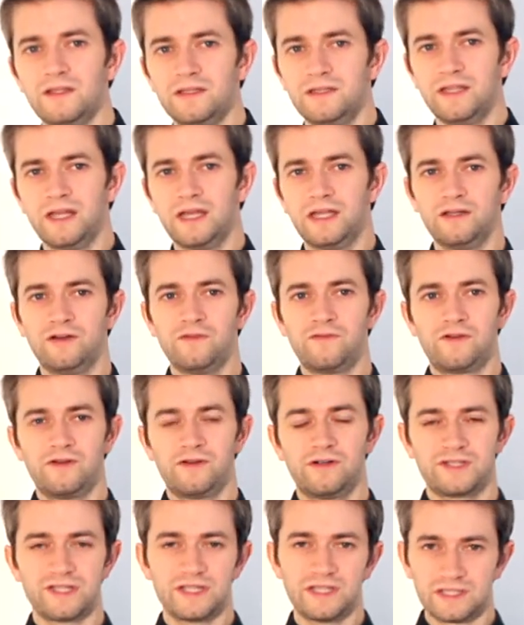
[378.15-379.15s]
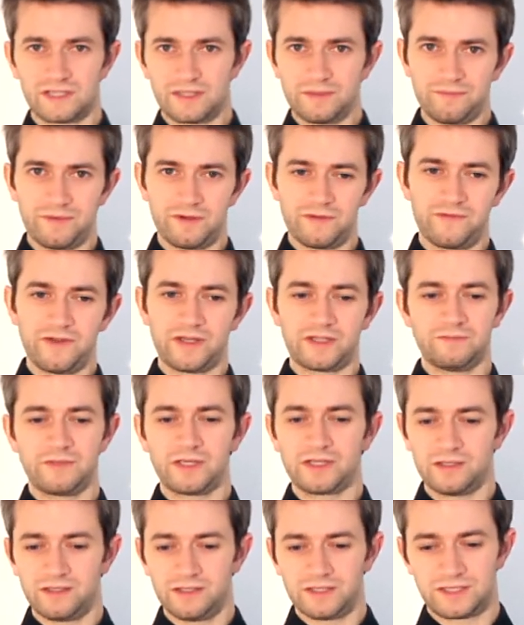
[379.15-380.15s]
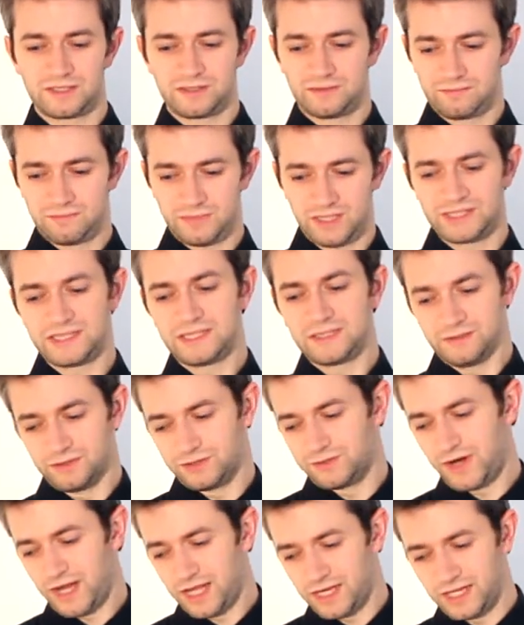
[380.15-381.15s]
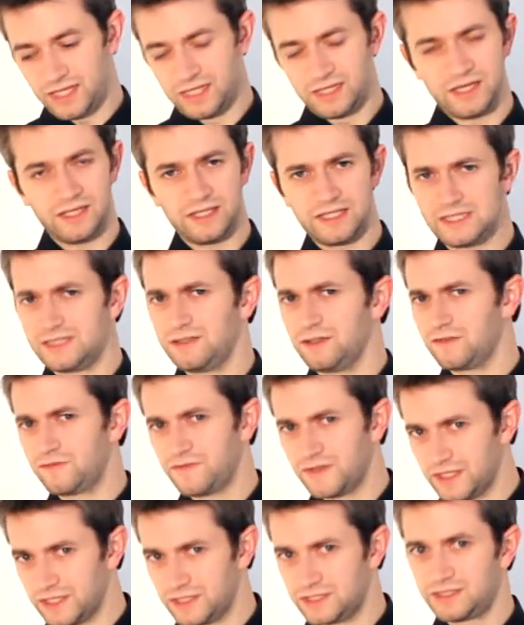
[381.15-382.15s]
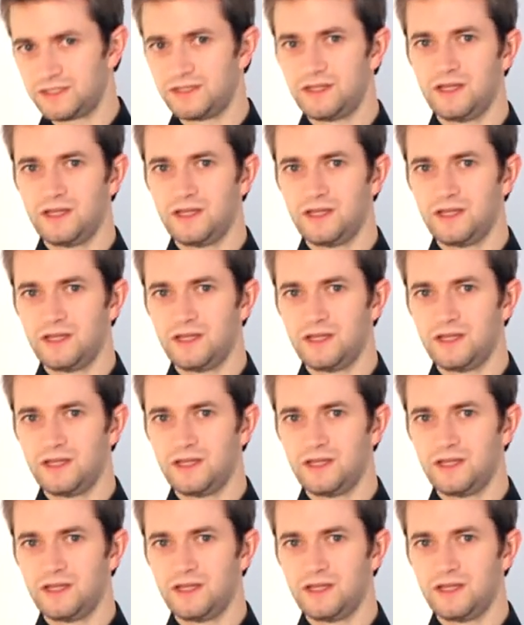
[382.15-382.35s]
then of course it is imperfect because it's still draining and it's not finished.